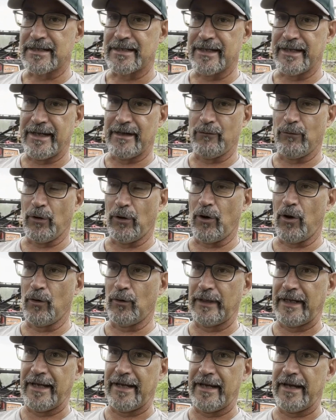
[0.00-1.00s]
it will
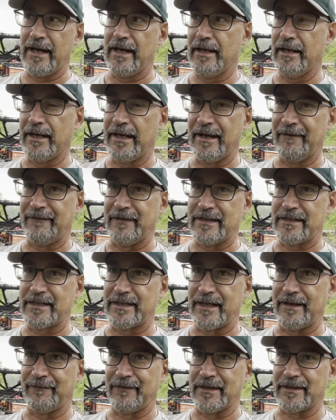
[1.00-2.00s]
only, if it's
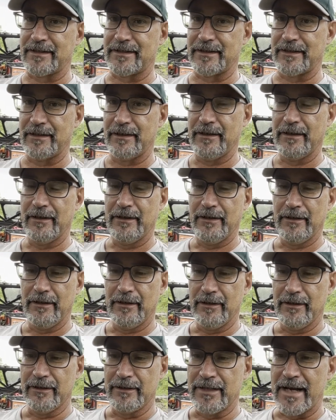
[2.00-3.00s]

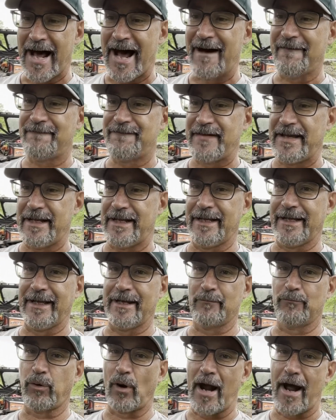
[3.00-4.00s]
not feeding
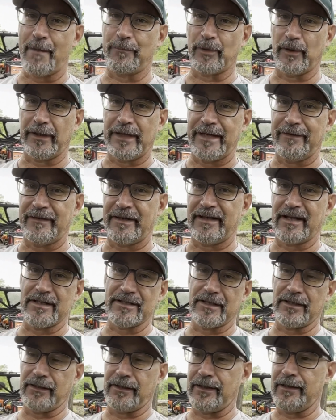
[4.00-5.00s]
in properly
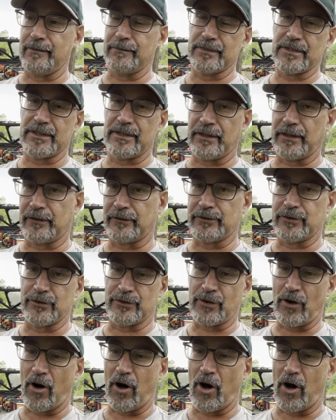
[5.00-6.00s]
because a limb's a little too
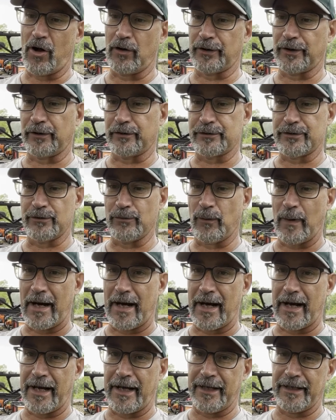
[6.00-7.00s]
tall, a little too
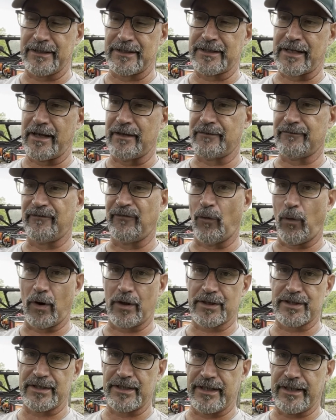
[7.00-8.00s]
wide, it's got
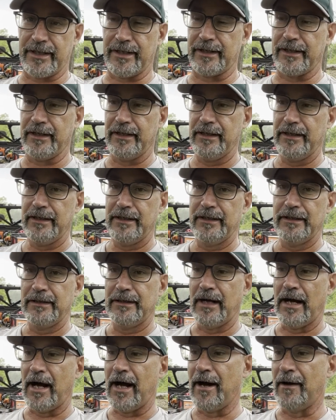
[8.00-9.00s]
forks in it,
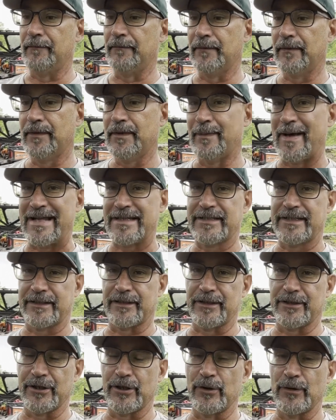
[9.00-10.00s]
best thing
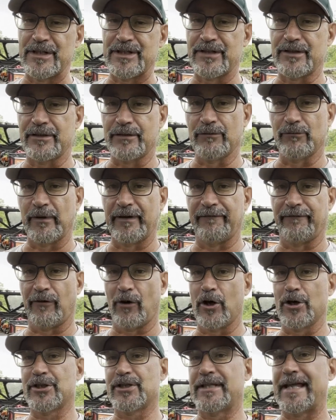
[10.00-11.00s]
to do is
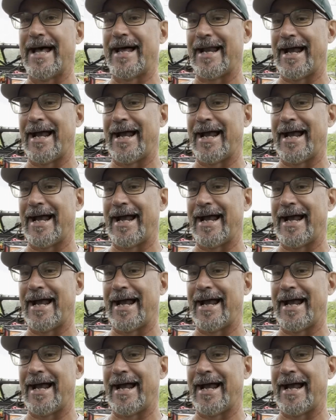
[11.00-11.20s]
reverse that